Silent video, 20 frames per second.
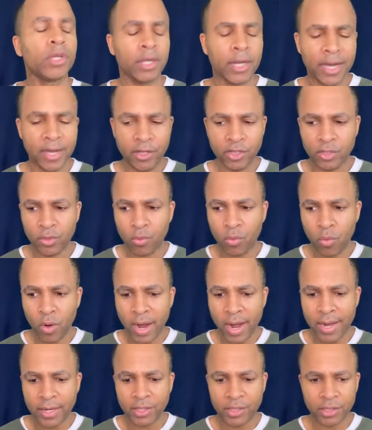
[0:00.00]
I used to
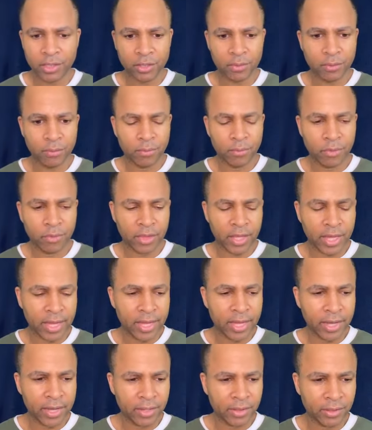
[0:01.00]
watch
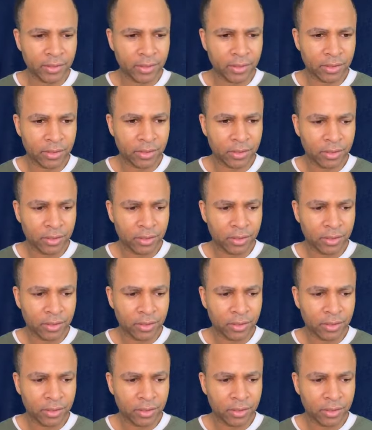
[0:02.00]
things,